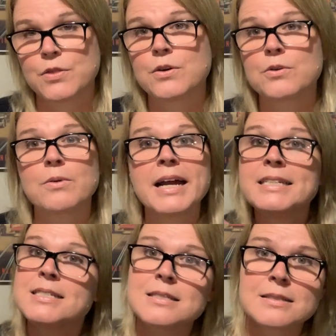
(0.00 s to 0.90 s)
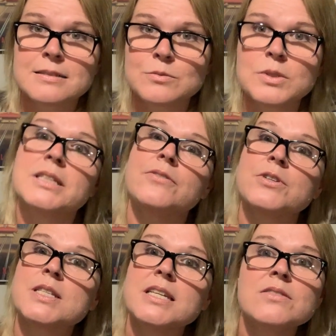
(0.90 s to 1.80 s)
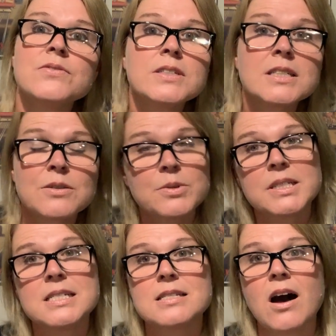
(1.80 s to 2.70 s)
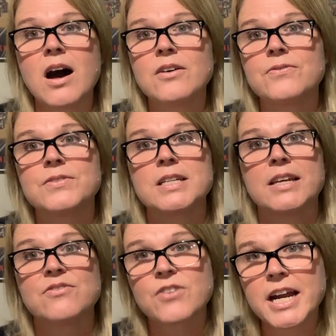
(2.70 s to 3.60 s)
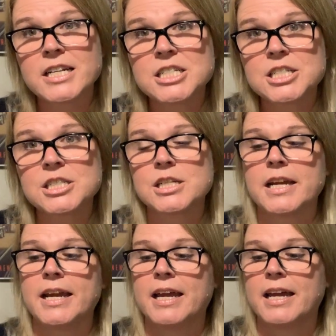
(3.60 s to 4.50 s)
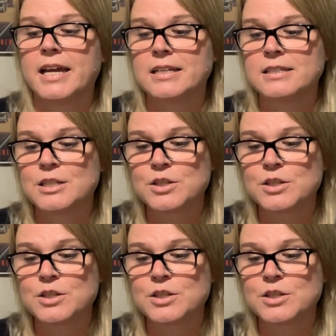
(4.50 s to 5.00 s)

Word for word: the rice will leave your skin feeling really soft and fresh and